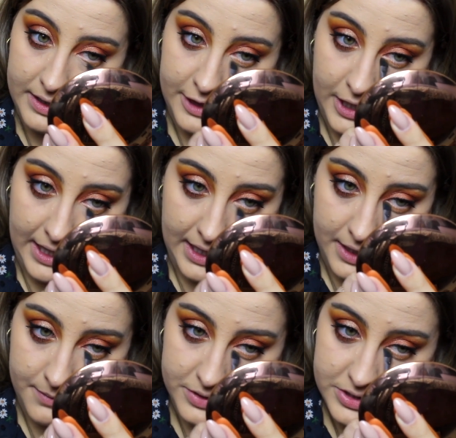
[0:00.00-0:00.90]
the
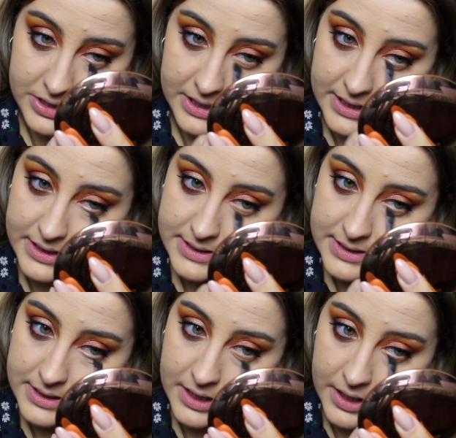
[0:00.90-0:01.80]

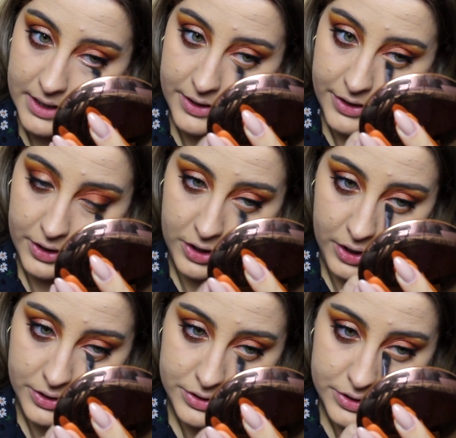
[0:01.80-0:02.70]
images, the
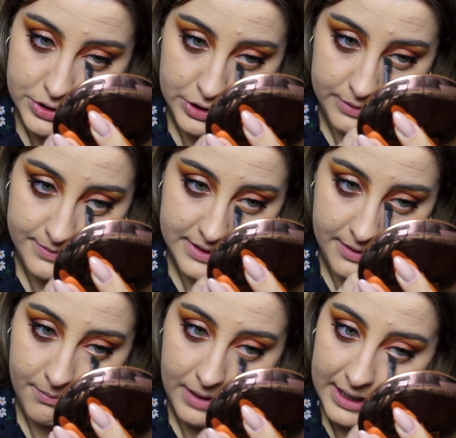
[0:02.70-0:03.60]
costumes, the
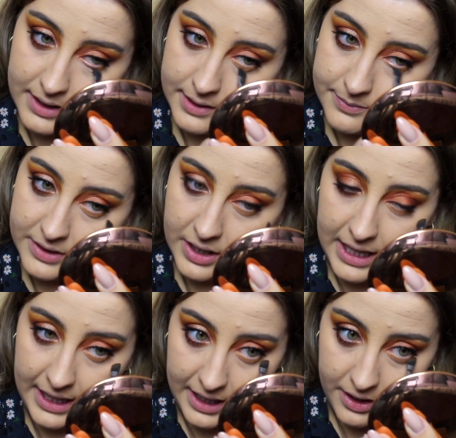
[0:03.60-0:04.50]
makeup, the
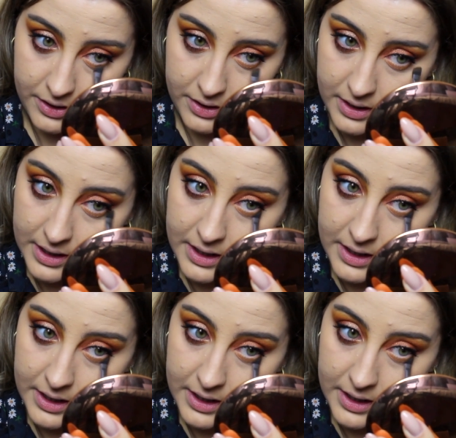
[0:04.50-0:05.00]
hair,